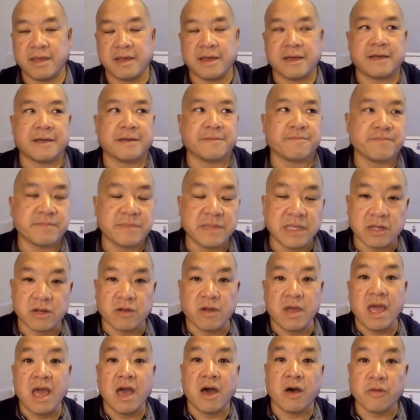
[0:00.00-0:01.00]
uh, you
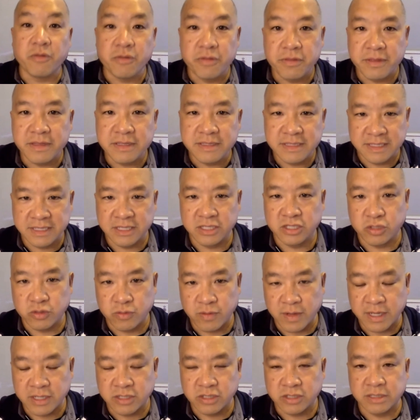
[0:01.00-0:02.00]
know health
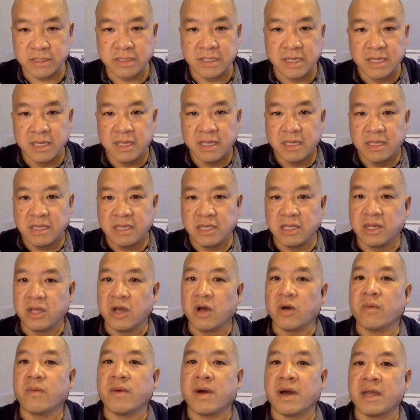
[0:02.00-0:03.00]
situations you
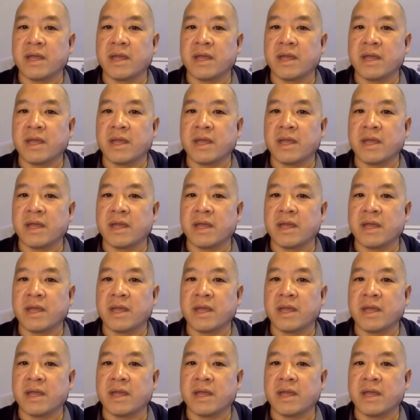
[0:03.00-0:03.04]
don't